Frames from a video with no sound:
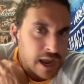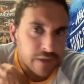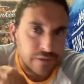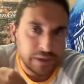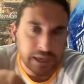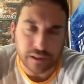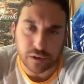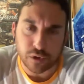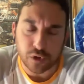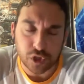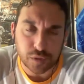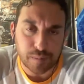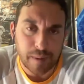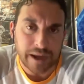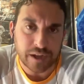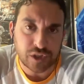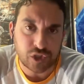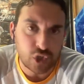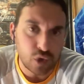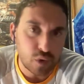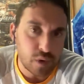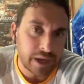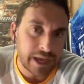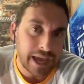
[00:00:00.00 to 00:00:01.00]
they lose by
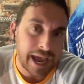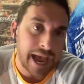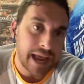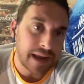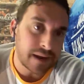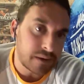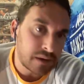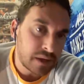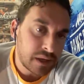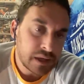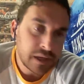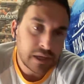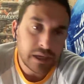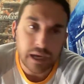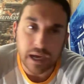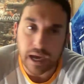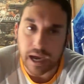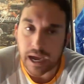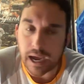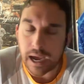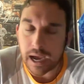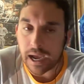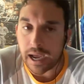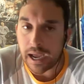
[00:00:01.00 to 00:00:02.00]
two again,
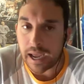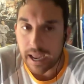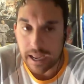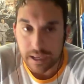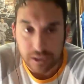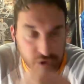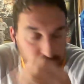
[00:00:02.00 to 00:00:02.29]
and